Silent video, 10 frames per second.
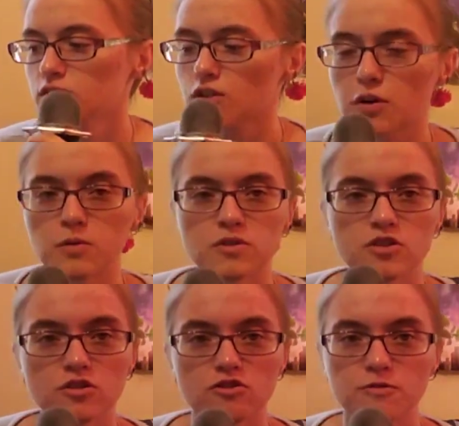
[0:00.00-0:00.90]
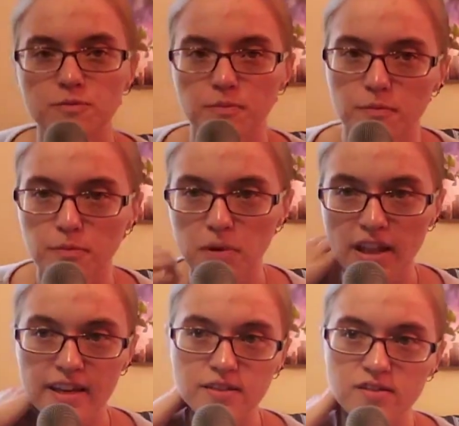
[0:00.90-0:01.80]
So,
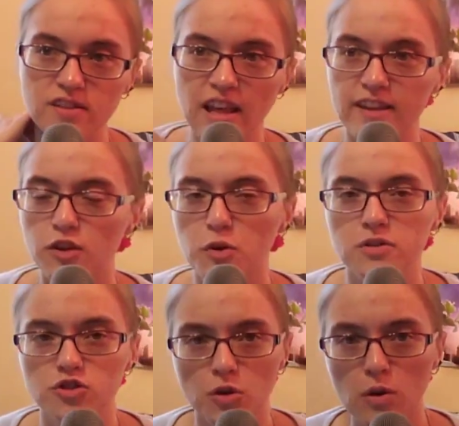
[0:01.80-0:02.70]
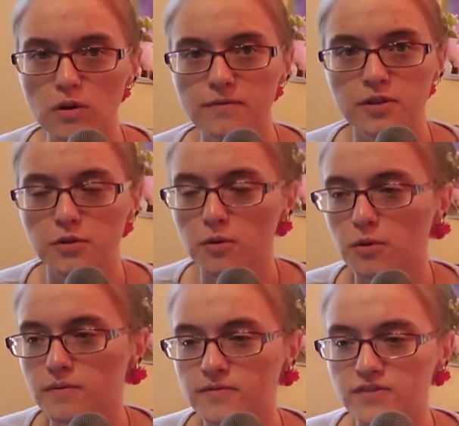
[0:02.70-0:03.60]
Blake's landlord, Joel,
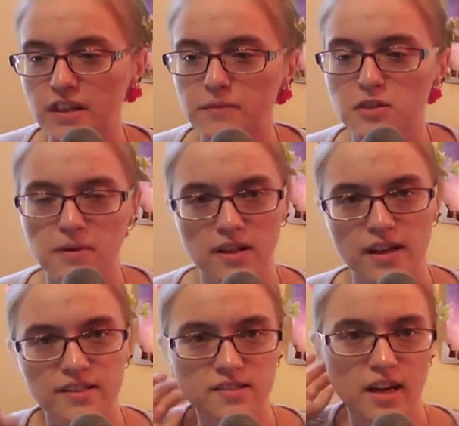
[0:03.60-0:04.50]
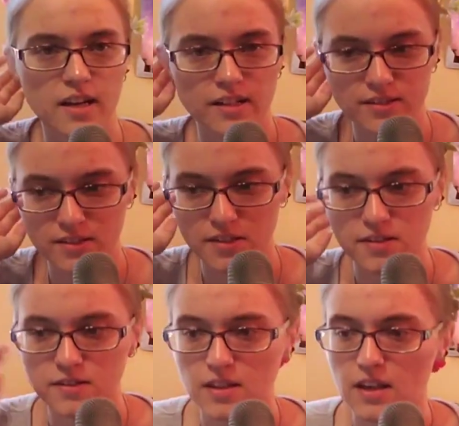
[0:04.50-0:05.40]
who seems to be the nicest guy in
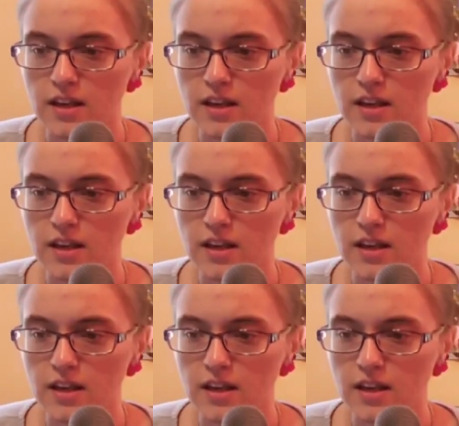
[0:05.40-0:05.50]
existence,